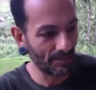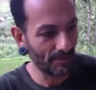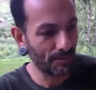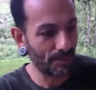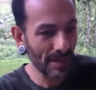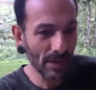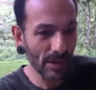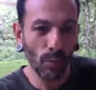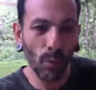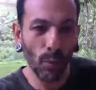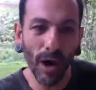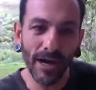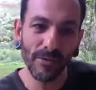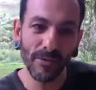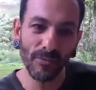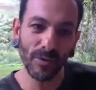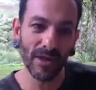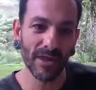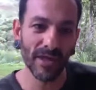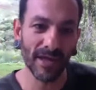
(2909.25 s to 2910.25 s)
be
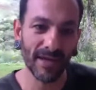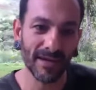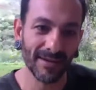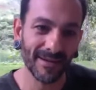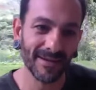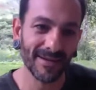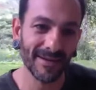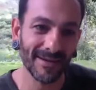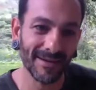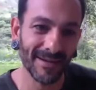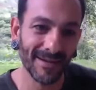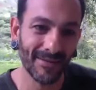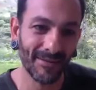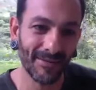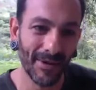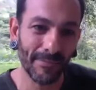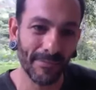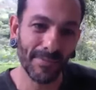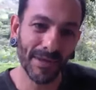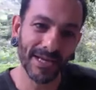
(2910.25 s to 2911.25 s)
one with it,
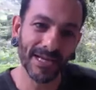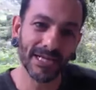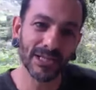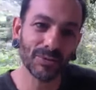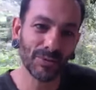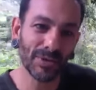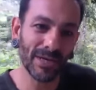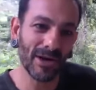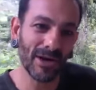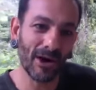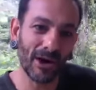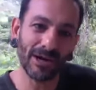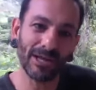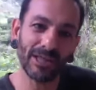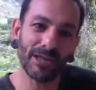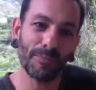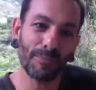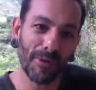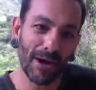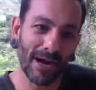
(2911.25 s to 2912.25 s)
right? Because we are in
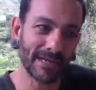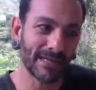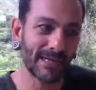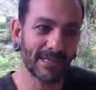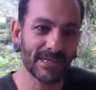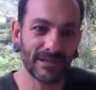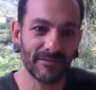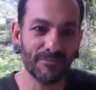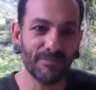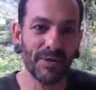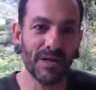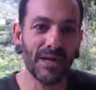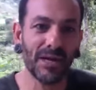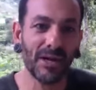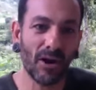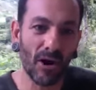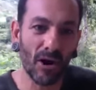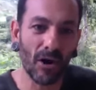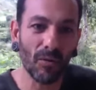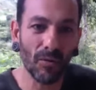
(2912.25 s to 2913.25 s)
the practice of being
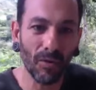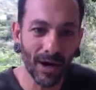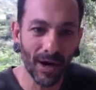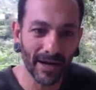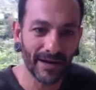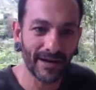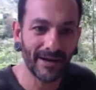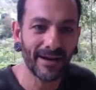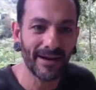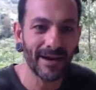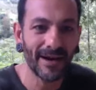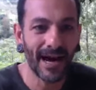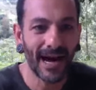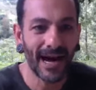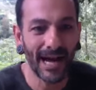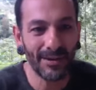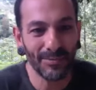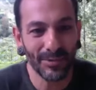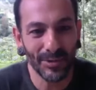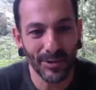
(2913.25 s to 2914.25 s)
all one.
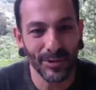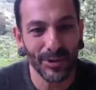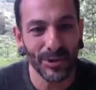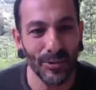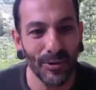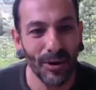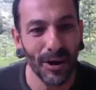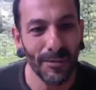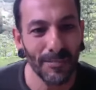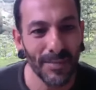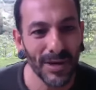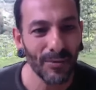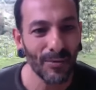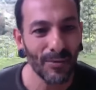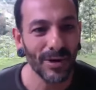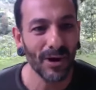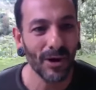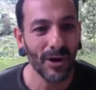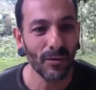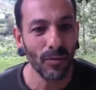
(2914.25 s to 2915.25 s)
I'm you, you are me,
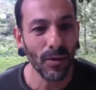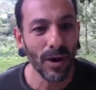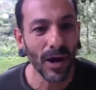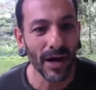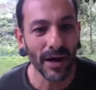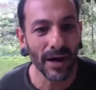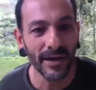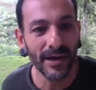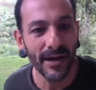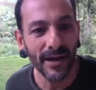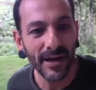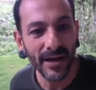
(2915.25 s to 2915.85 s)
we are one.